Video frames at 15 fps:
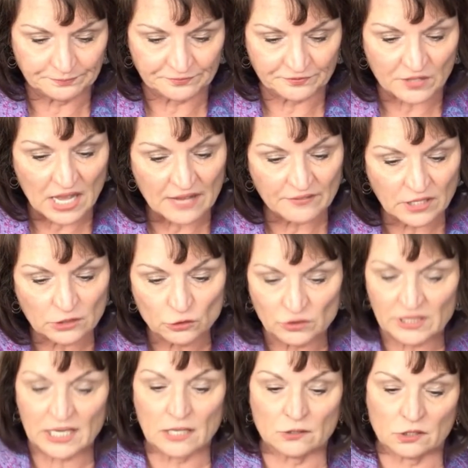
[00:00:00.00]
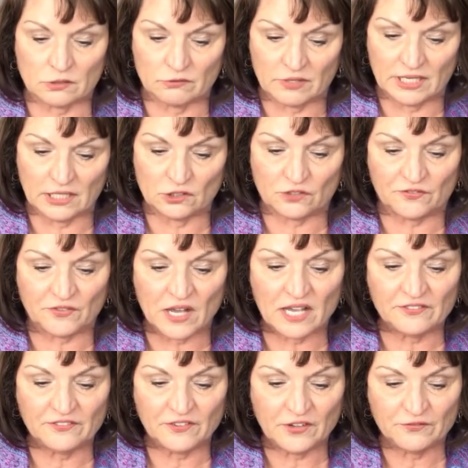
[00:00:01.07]
500,000 range,
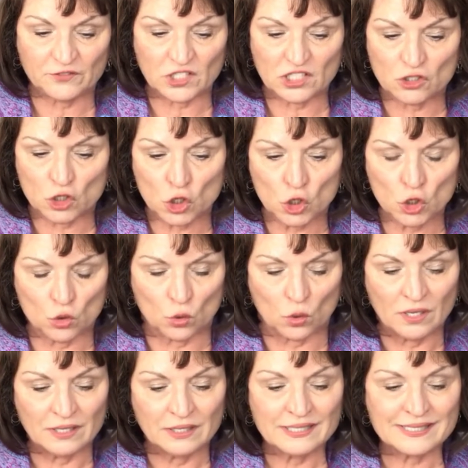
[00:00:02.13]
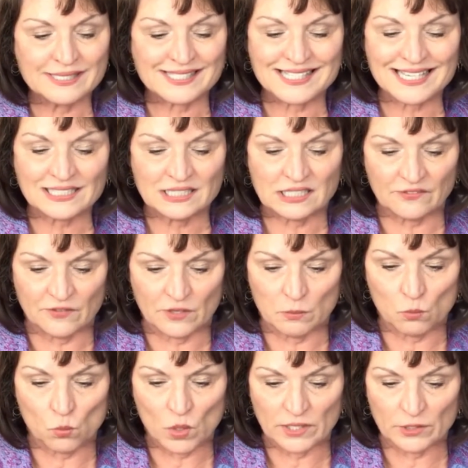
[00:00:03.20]
552, Six of
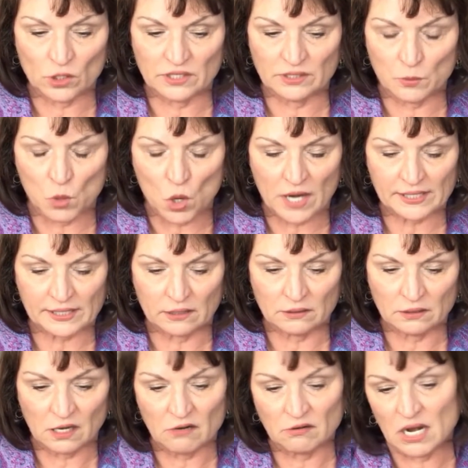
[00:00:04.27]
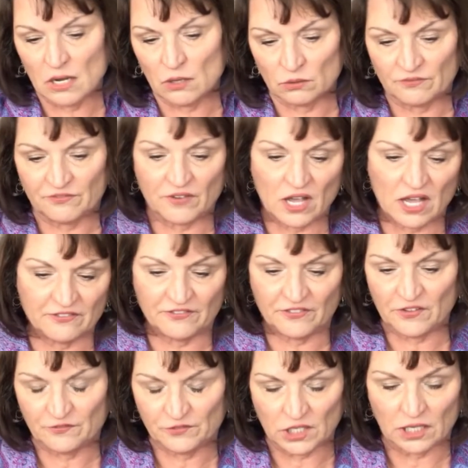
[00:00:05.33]
them went on the market around
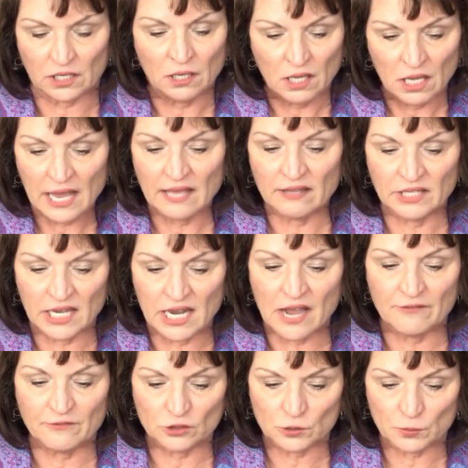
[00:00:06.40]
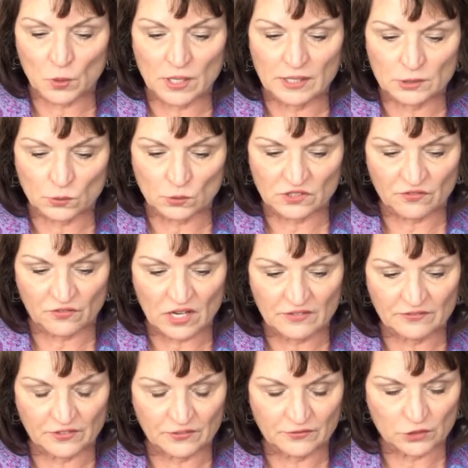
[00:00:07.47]
550 and the average price was
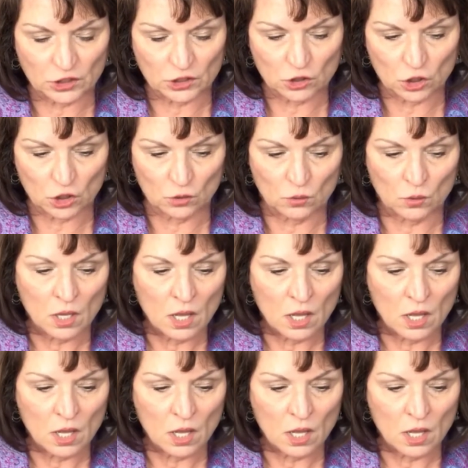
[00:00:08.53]
552.